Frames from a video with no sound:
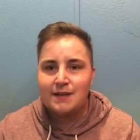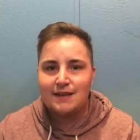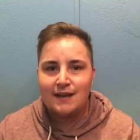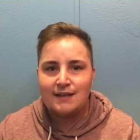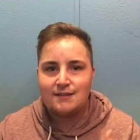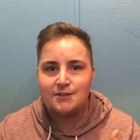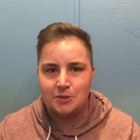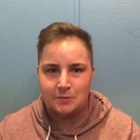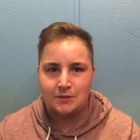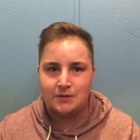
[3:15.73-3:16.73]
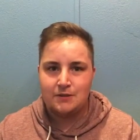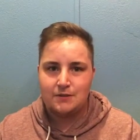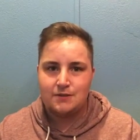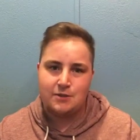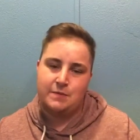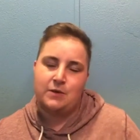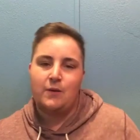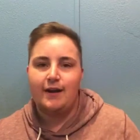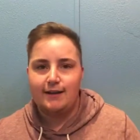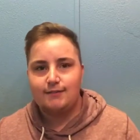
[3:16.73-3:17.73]
got super, super
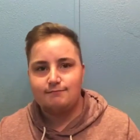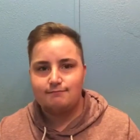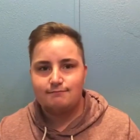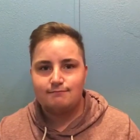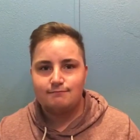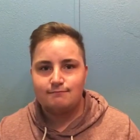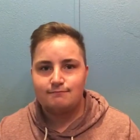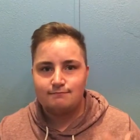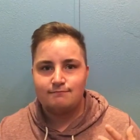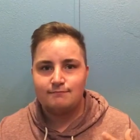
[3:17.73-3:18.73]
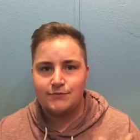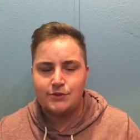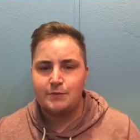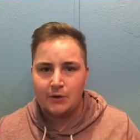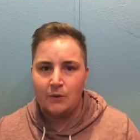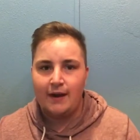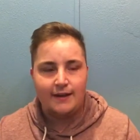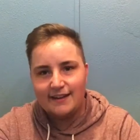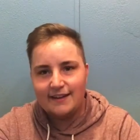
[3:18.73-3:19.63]
quiet. Super quiet.